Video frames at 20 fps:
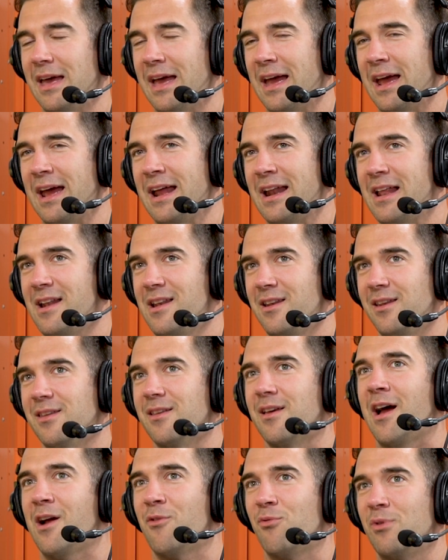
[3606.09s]
And
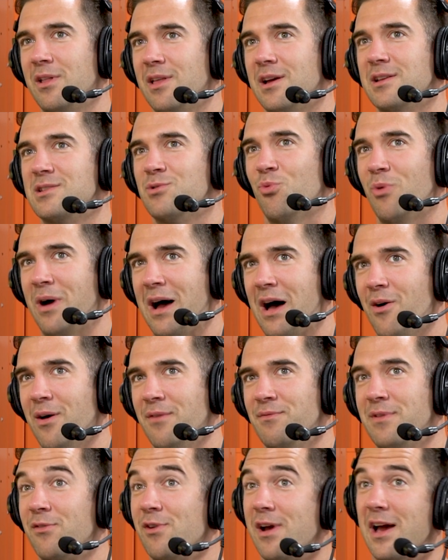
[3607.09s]
I realized, wow,
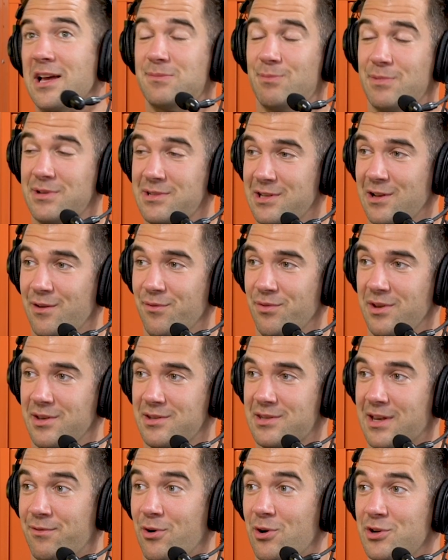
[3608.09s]
I've never asked myself
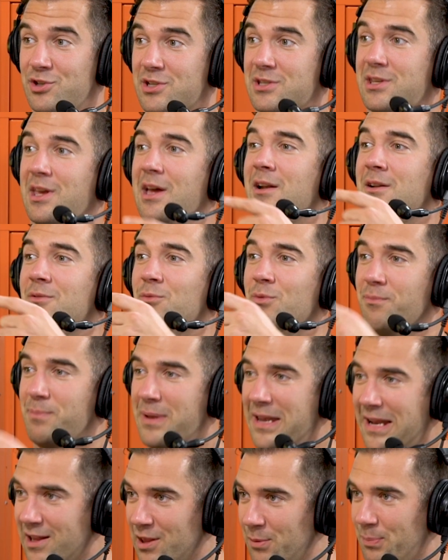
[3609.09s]
this. I've always just kind of
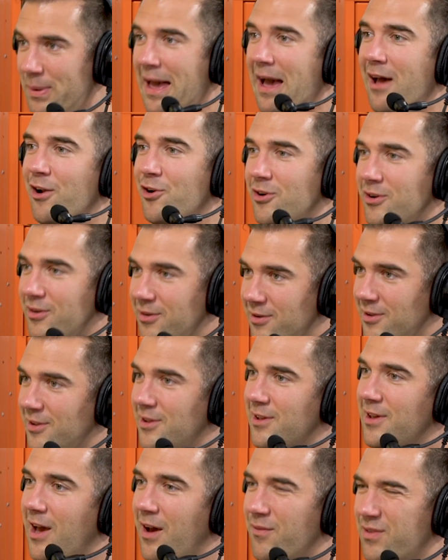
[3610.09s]
repeated the pattern
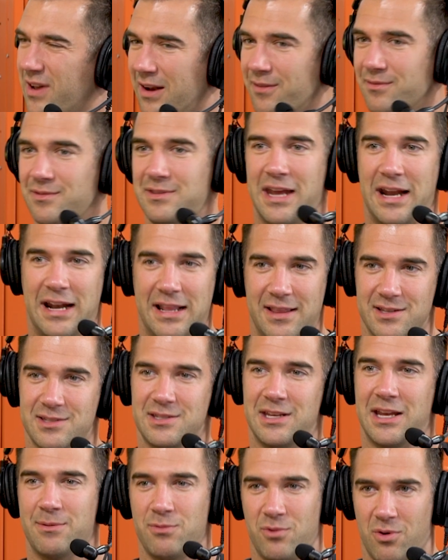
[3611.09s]
of kind of dating the
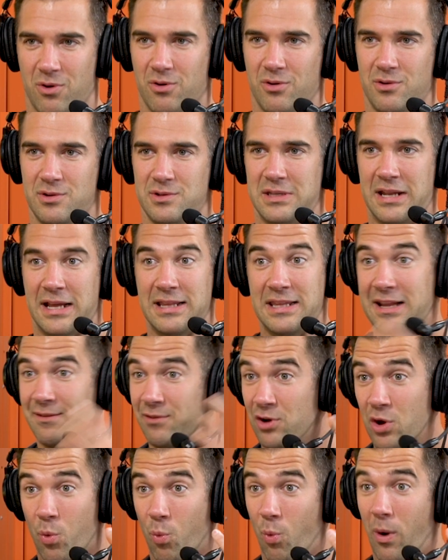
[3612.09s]
same girls. And I didn't
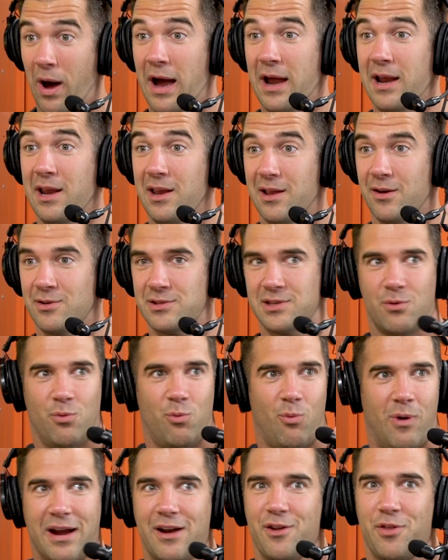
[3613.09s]
even know why. I was like,
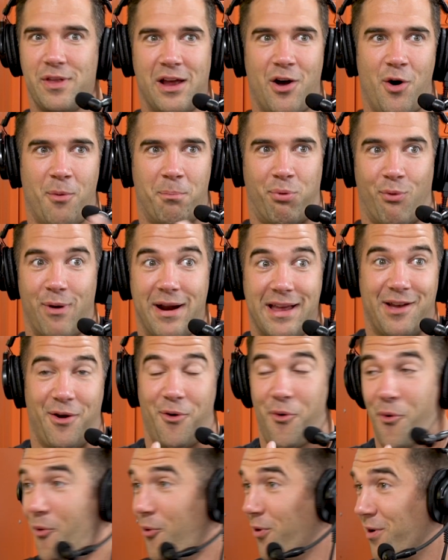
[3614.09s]
why do they all break
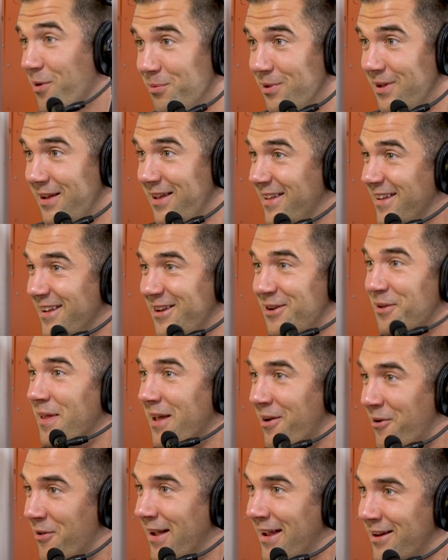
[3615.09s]
horribly? You know,
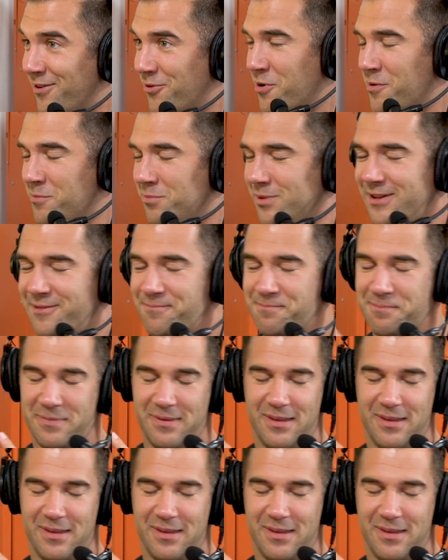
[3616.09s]
they all end horribly.